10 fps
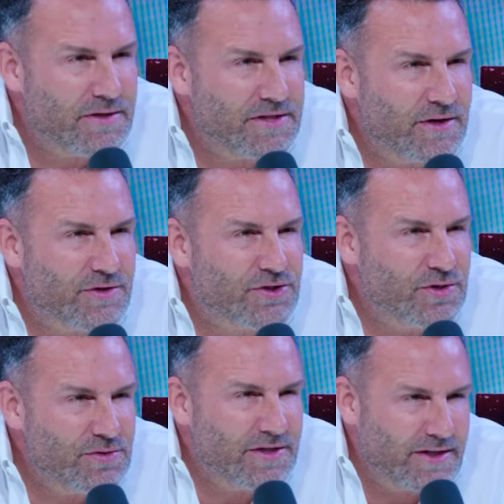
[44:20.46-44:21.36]
But see, you're
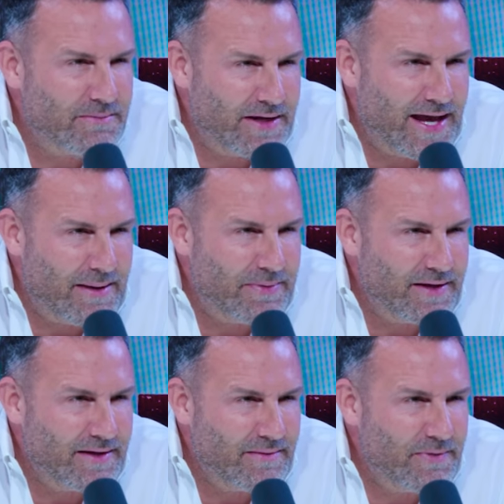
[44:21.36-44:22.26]
choosing to be
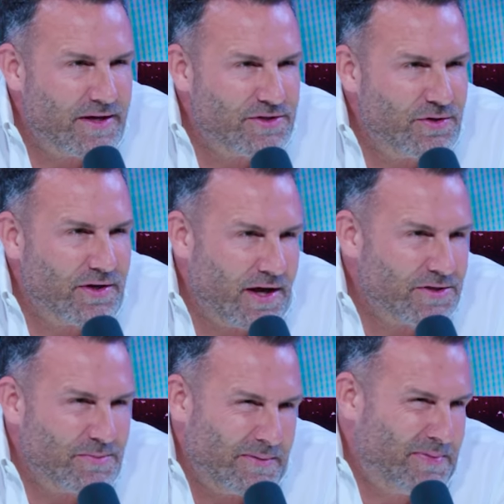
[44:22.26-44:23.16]
happy because you could
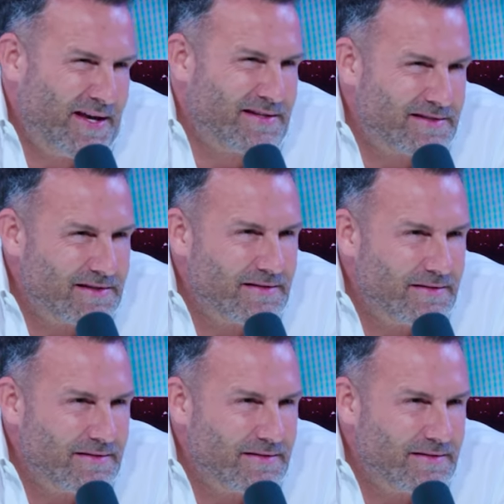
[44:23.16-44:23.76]
also be pissed.